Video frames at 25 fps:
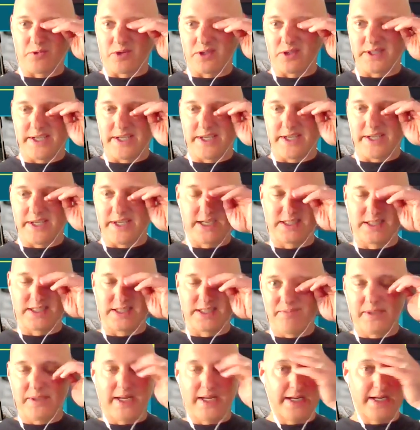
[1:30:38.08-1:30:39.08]
time, but I
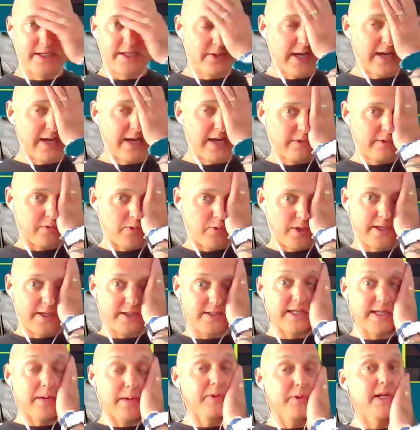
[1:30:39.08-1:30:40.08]
do have the one
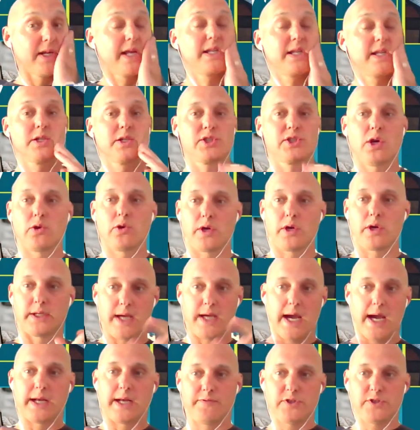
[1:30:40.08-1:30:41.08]
example that I didn't show could kind
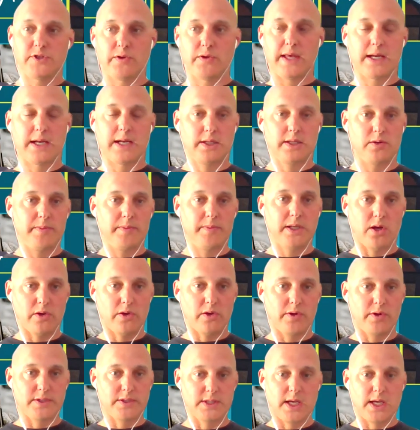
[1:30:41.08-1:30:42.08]
of show that a little bit,
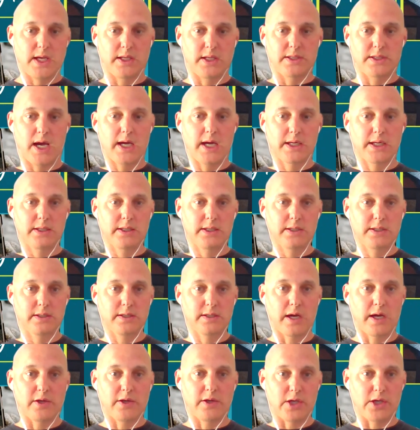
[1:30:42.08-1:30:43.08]
although it's not a doc.
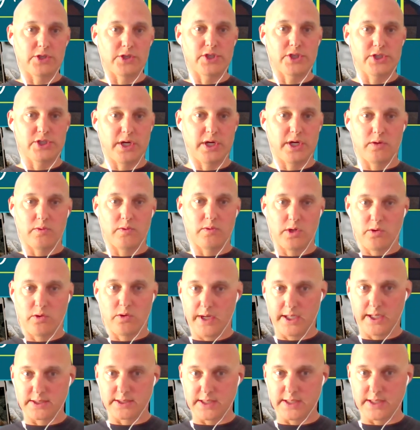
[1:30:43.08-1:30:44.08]
I'll, I'll just share it real
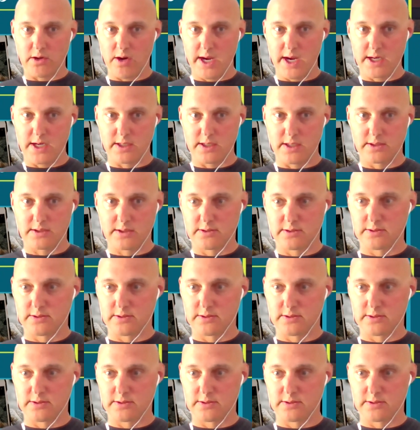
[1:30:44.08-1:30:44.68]
quick. Is that all right? Yep.